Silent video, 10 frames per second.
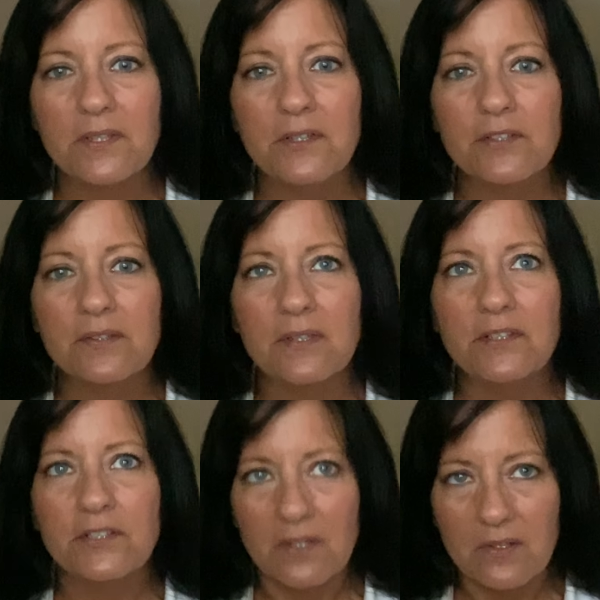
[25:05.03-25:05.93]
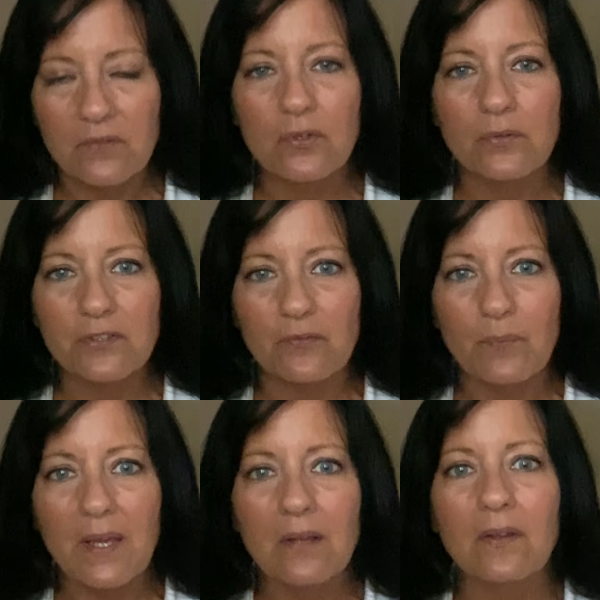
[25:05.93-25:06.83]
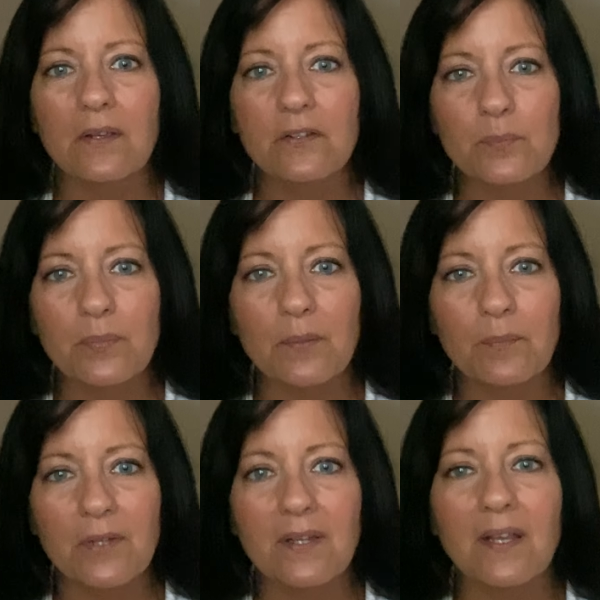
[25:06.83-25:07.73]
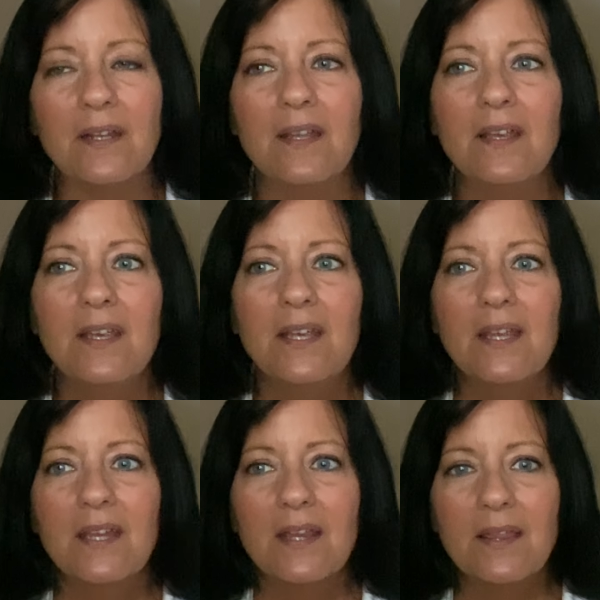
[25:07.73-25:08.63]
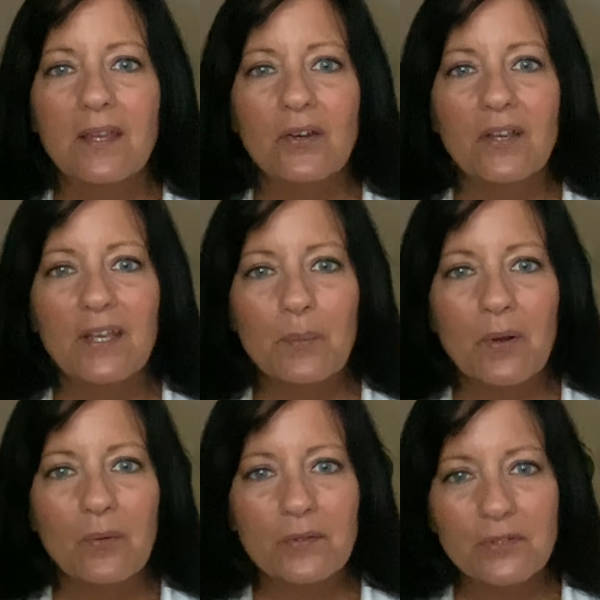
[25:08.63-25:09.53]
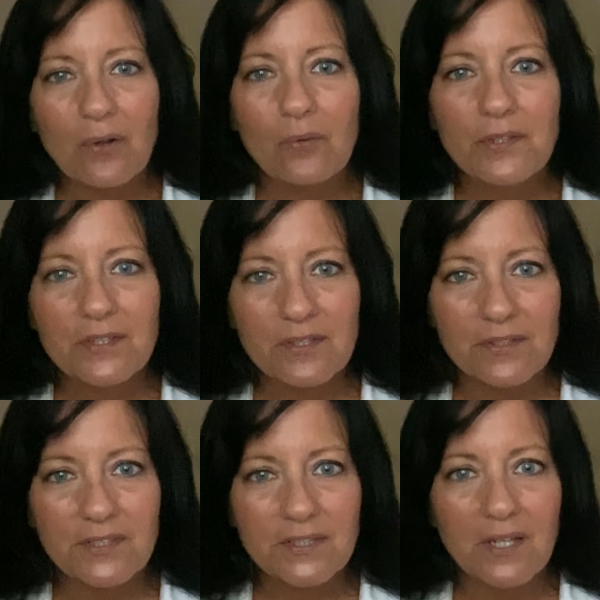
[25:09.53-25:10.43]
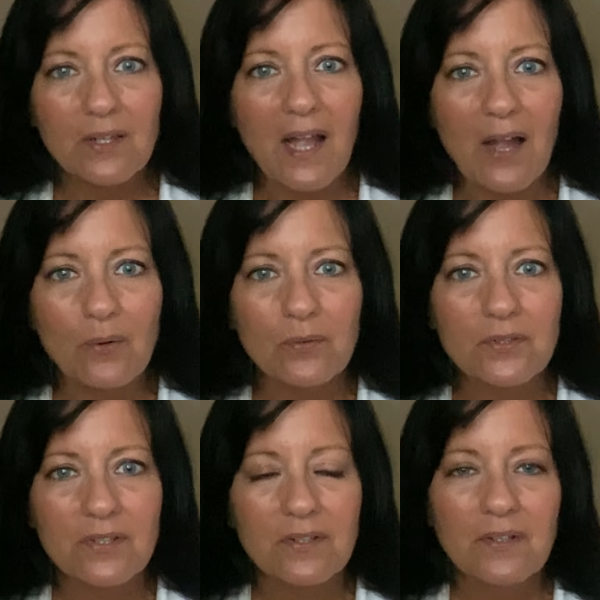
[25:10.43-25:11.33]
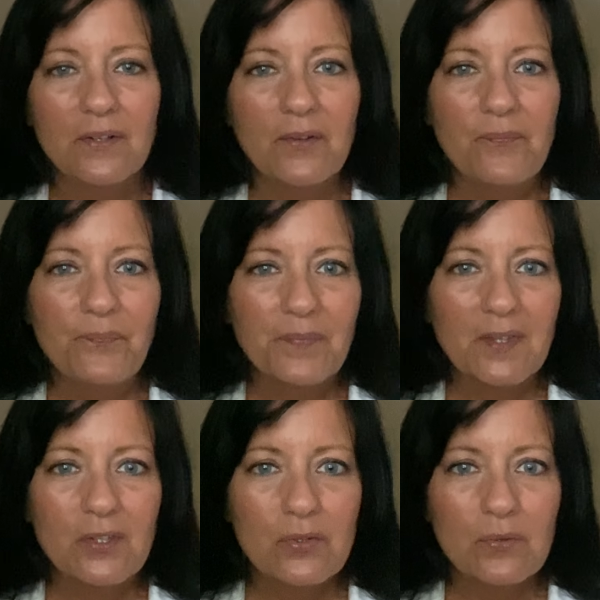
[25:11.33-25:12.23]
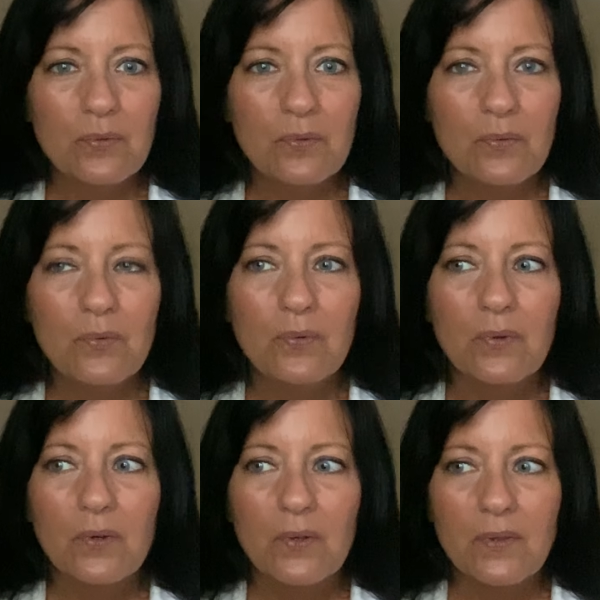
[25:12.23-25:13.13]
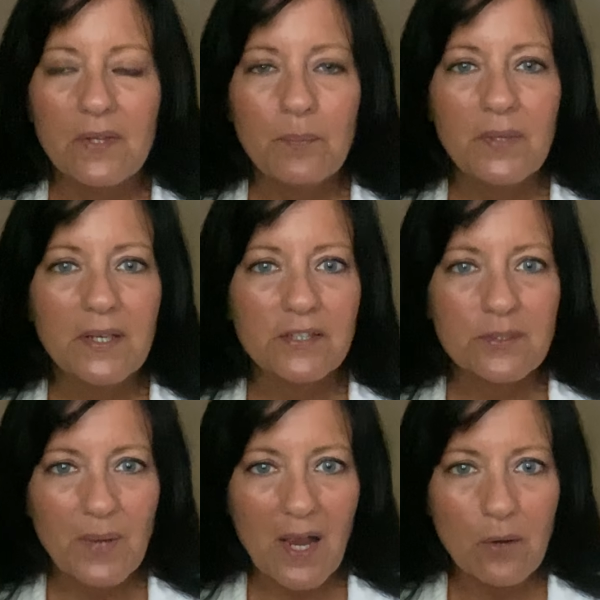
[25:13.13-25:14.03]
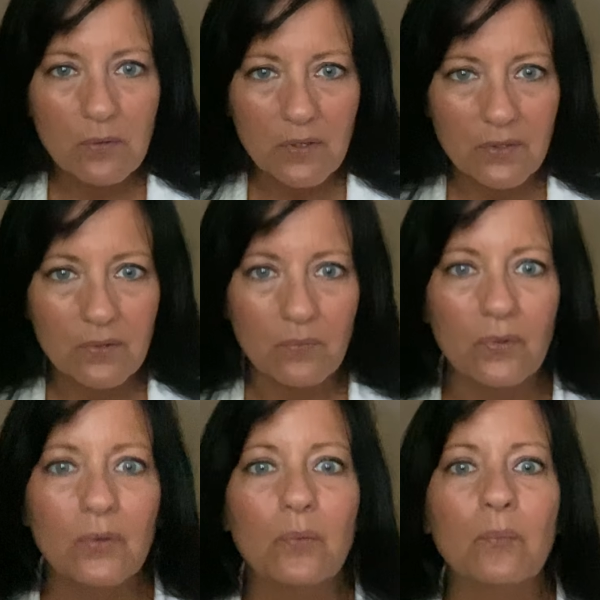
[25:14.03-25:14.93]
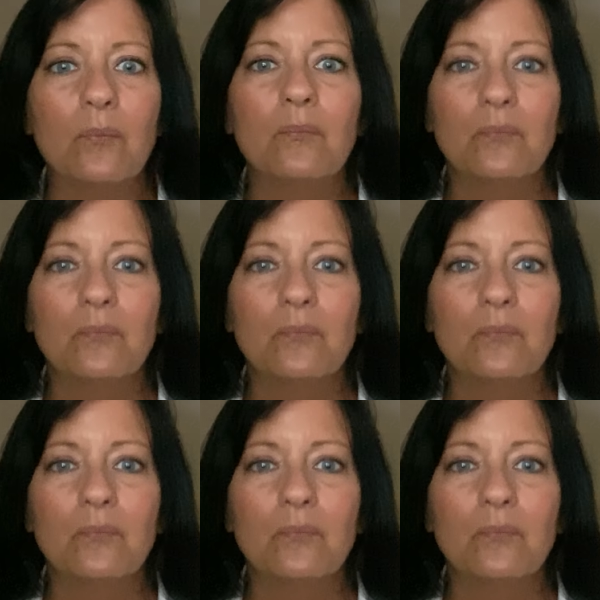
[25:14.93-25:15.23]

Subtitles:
He's the son of Joseph Mengele, his bloodline. Their MO is always to sell out to the biggest power in the room.